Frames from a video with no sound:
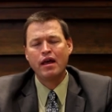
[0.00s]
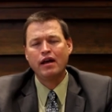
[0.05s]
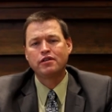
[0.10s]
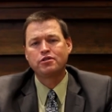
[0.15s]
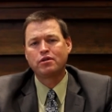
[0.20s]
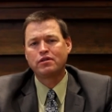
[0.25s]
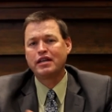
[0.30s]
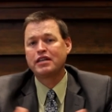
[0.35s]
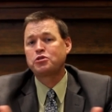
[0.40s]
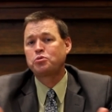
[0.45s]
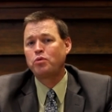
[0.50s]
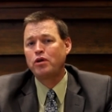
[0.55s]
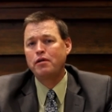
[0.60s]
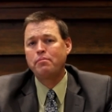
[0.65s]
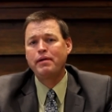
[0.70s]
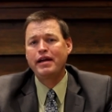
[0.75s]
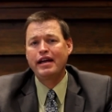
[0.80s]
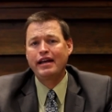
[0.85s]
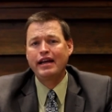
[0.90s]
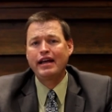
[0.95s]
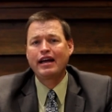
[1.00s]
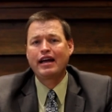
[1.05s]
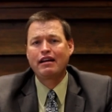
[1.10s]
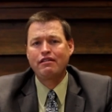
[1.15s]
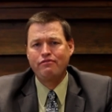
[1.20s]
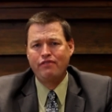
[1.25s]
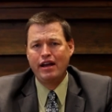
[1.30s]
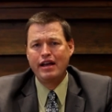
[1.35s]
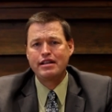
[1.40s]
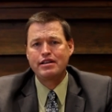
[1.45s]
So this will be an
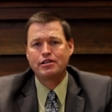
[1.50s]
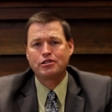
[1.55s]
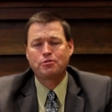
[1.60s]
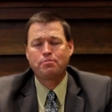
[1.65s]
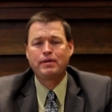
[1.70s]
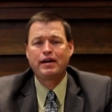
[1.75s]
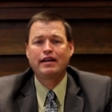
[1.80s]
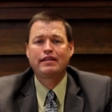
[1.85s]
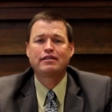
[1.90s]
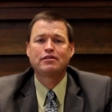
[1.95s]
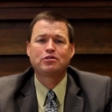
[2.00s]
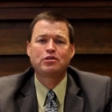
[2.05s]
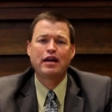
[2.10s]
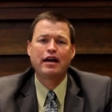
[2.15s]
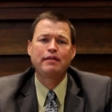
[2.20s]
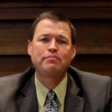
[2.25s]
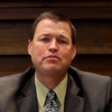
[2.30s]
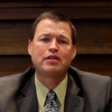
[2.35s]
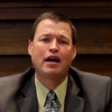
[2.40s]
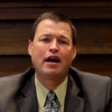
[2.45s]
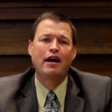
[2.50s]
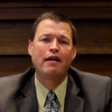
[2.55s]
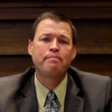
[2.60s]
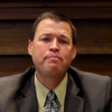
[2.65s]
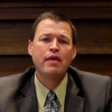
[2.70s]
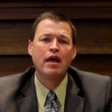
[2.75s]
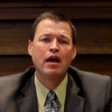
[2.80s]
inconvenience, but at the same time,